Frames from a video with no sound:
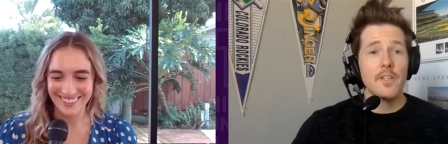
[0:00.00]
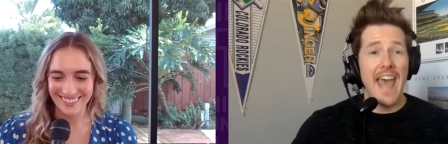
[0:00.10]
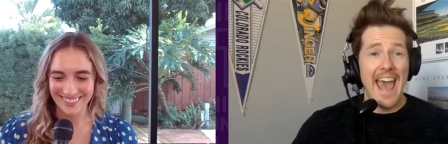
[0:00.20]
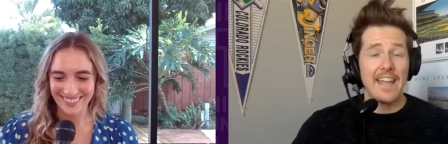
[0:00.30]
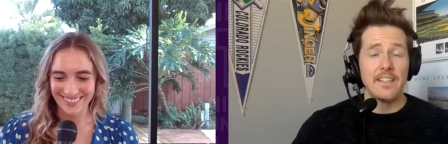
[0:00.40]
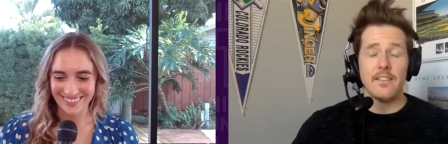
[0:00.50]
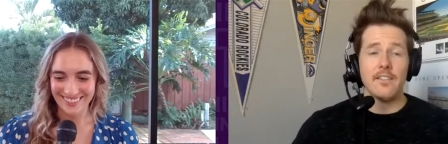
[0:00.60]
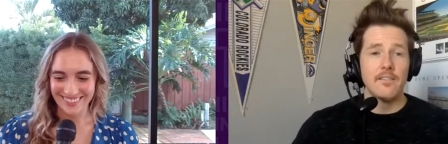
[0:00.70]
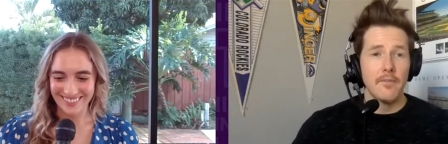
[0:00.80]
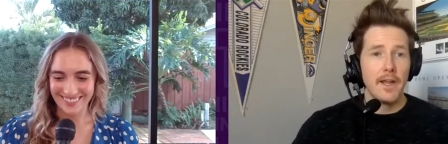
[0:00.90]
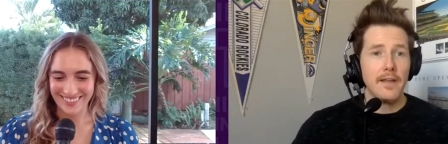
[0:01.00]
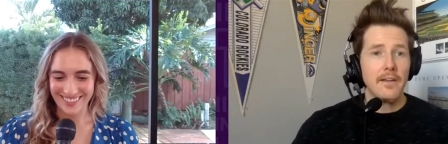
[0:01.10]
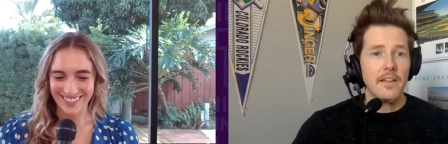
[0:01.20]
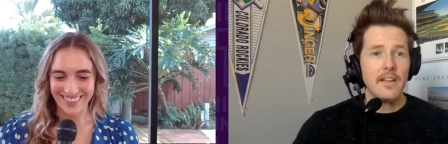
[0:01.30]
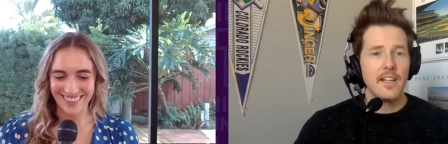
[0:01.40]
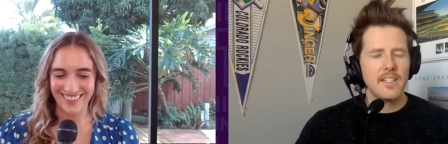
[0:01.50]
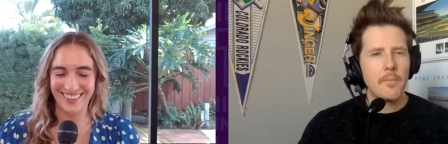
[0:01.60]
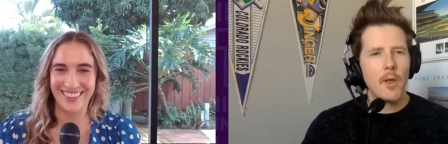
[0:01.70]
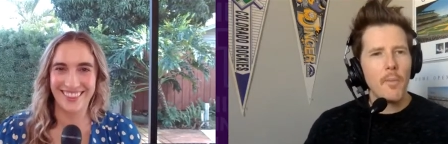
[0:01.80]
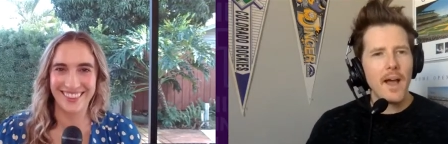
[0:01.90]
Speaker 1: hat, right? Is it
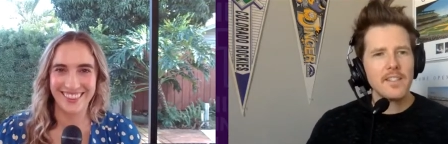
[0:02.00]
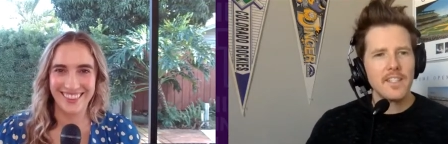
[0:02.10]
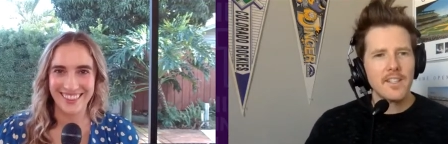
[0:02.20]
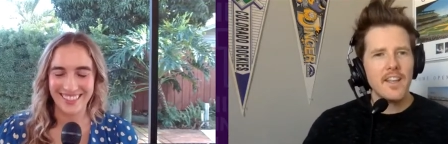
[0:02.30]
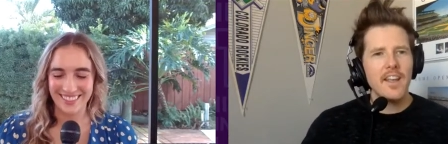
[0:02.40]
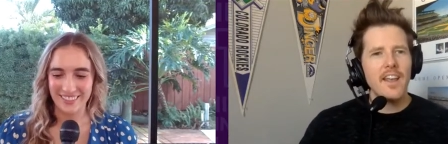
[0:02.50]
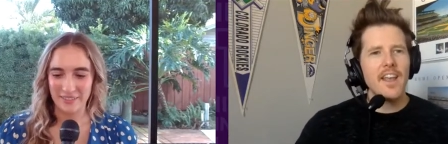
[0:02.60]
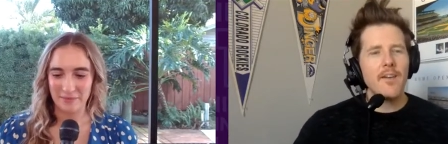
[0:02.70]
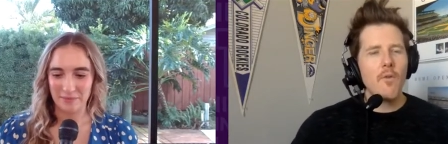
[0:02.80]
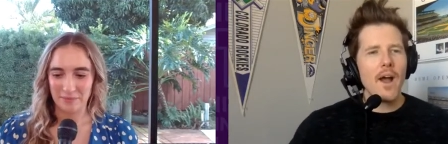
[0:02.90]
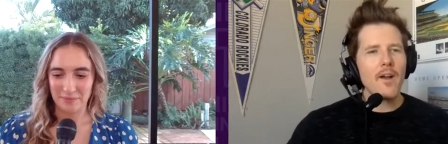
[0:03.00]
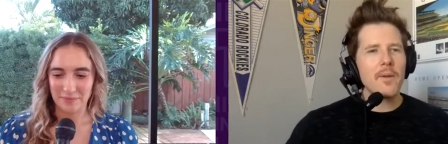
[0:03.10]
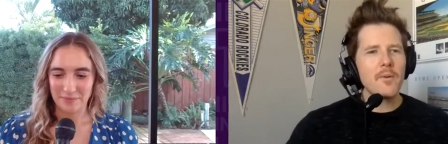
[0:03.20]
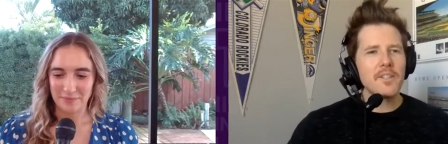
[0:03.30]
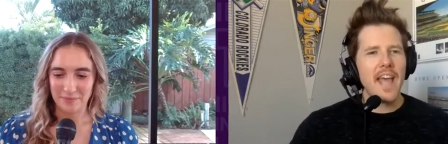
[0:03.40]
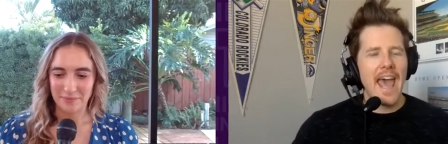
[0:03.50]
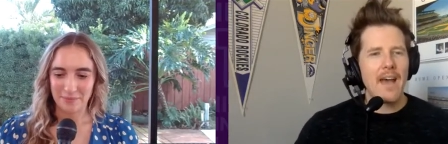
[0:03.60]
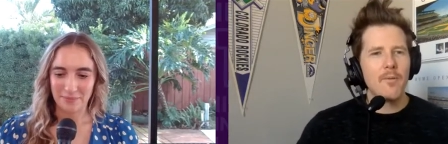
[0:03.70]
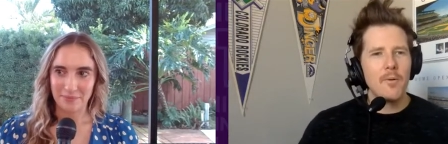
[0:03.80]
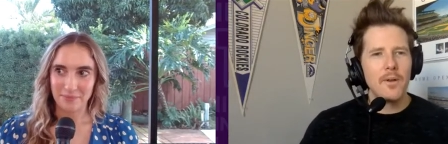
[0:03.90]
pillbox? It's a, if Wyoming was a
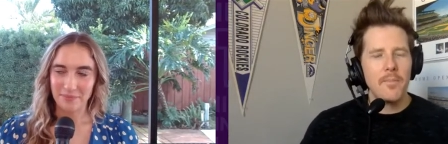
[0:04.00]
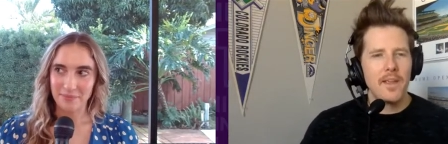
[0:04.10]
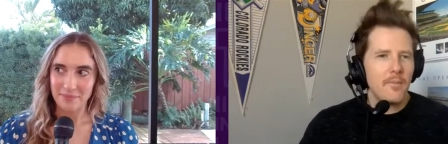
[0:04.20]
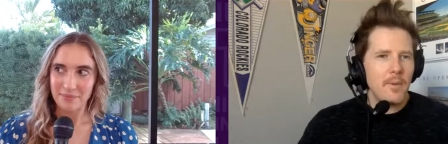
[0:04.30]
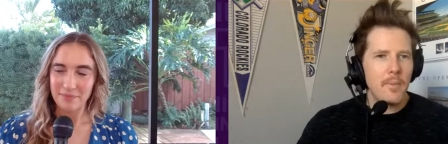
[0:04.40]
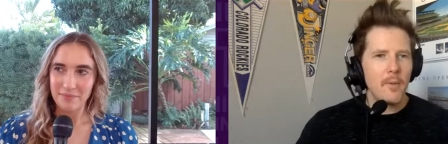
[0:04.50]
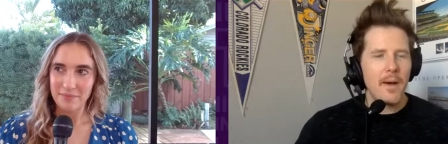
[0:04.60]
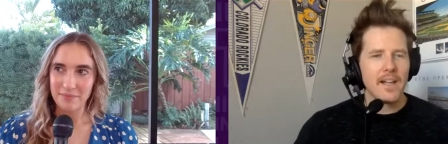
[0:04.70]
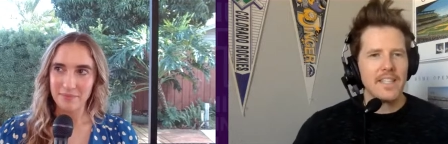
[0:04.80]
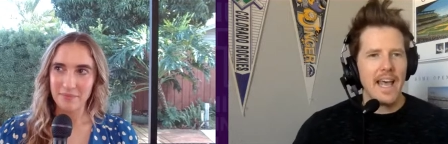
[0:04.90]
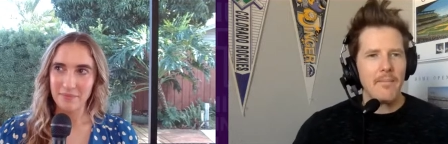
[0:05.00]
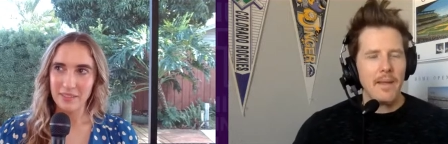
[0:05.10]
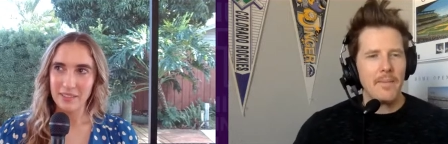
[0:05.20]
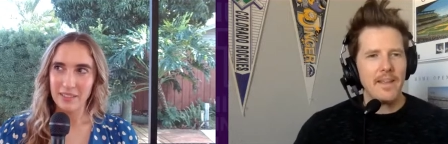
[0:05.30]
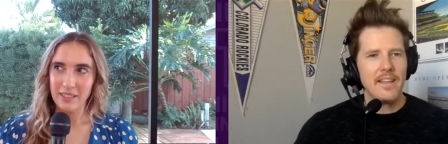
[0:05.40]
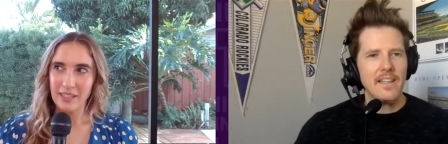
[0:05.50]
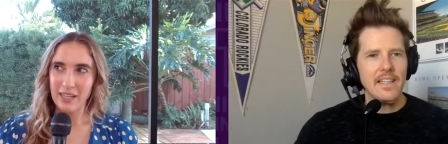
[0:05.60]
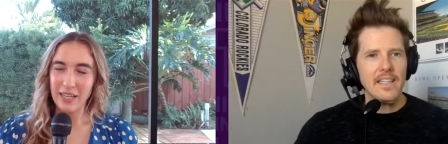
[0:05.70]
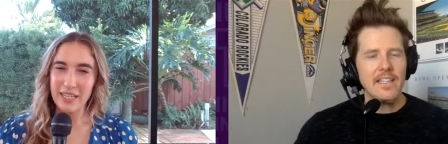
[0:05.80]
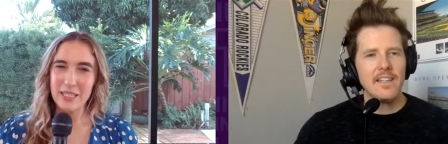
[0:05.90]
hat, what would it be? It'd be a pillbox hat, maybe.
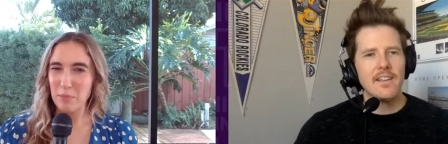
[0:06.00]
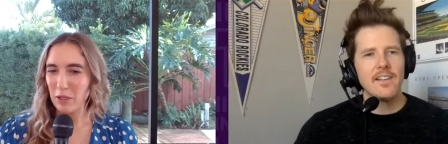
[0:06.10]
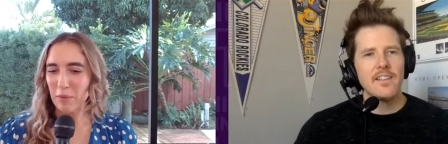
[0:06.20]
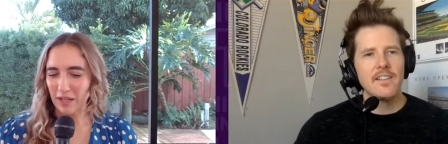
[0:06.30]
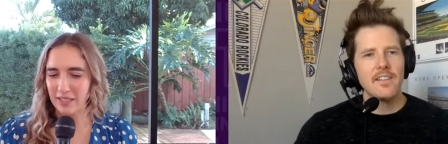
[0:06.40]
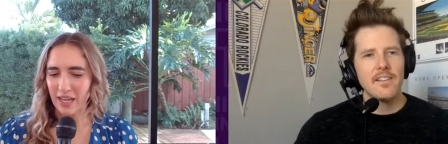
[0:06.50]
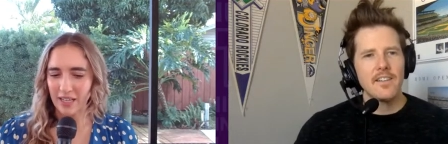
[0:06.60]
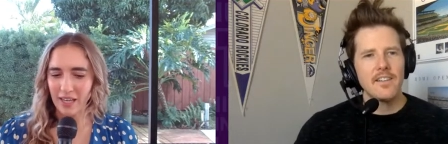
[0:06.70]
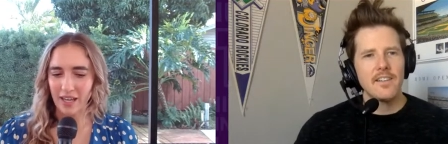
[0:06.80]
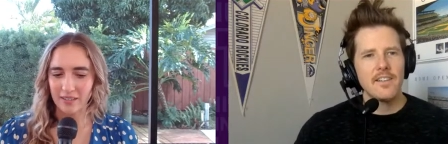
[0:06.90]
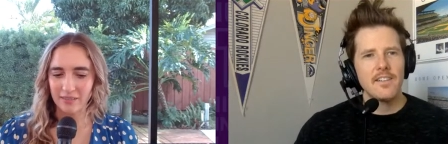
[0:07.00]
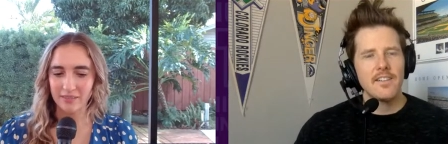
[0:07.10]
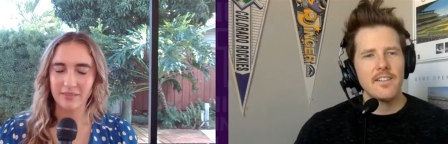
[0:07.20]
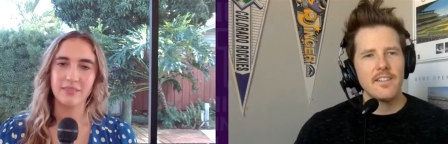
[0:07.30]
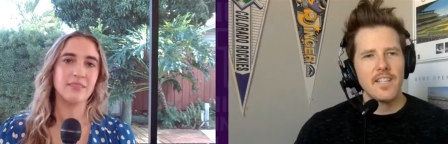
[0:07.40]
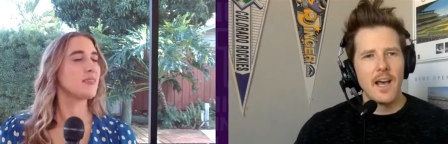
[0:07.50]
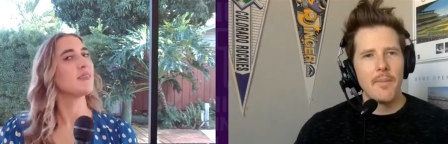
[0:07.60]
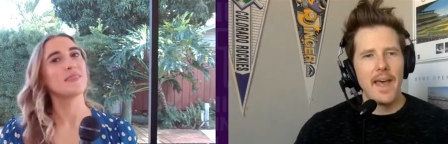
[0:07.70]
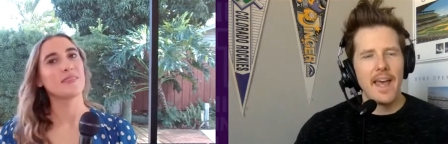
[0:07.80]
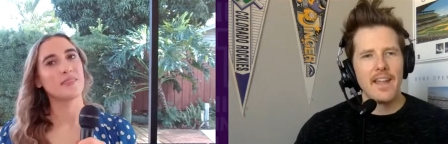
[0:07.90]
Speaker 2: I guess a pillbox hat. Yeah.
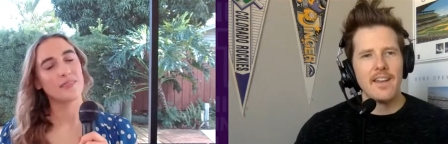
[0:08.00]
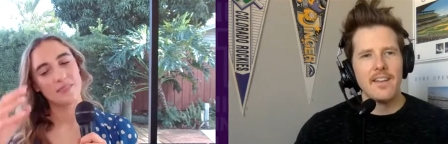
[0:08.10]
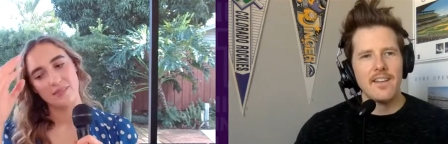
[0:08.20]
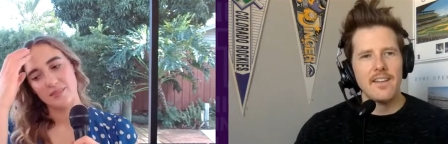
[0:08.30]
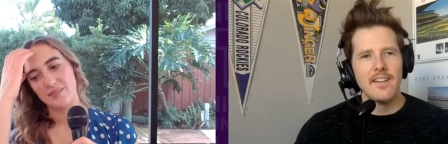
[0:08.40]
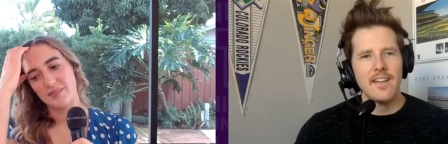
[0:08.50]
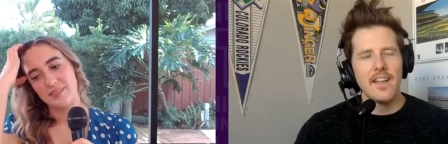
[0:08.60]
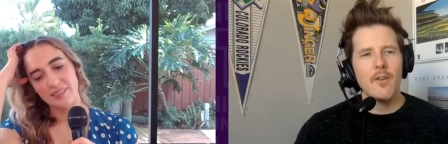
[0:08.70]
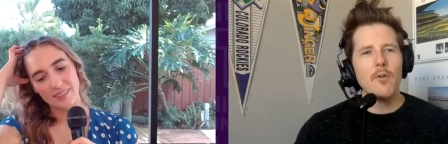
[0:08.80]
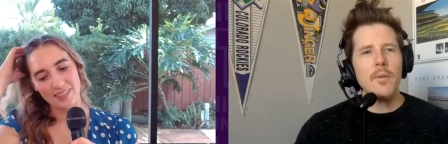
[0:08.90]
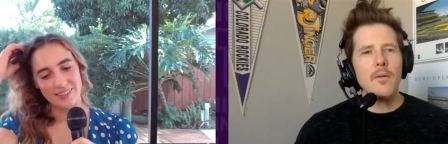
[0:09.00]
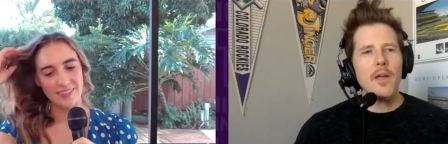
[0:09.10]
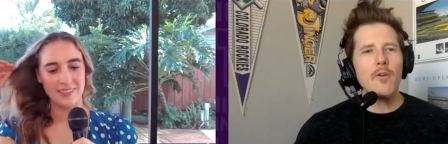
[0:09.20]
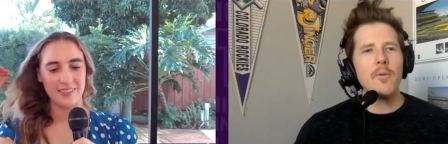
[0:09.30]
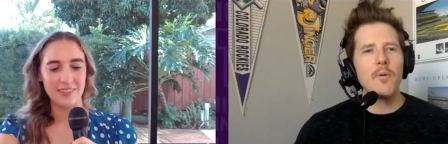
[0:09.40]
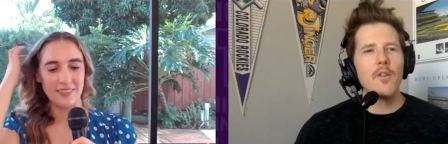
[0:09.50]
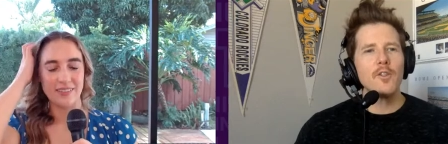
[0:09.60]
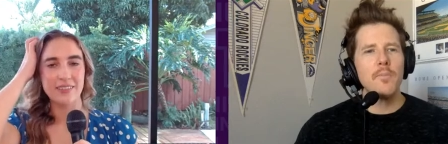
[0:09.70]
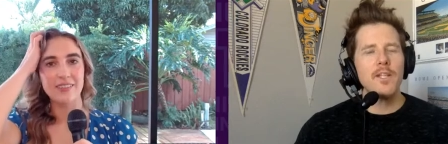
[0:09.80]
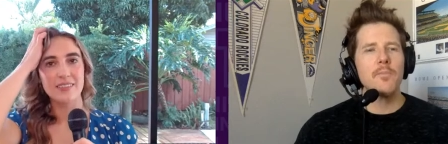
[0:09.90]
Speaker 1: Pop hat. It would be, it would be one of
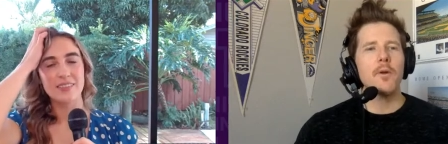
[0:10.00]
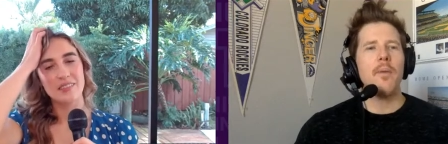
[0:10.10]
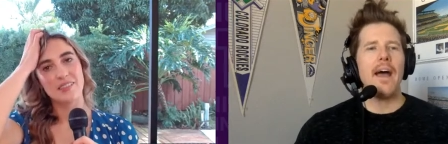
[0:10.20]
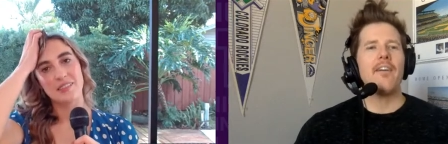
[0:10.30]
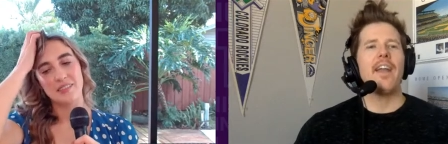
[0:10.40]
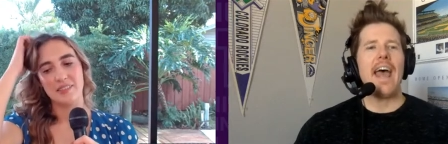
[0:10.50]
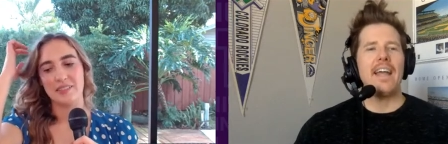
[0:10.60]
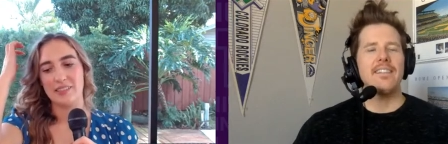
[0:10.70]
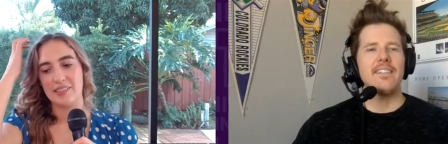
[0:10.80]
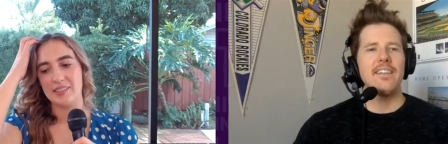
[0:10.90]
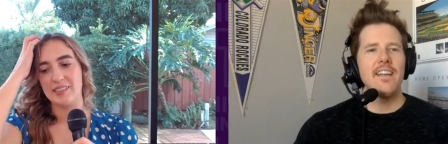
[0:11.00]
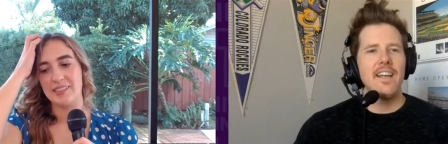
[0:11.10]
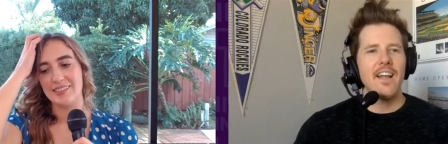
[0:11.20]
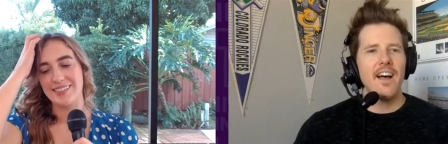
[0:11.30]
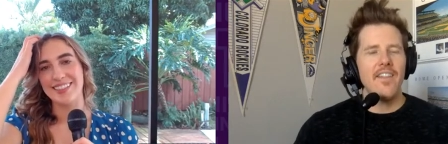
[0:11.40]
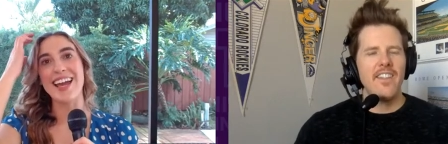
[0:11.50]
those Pittsburgh pirate hats uh,
Speaker 2: that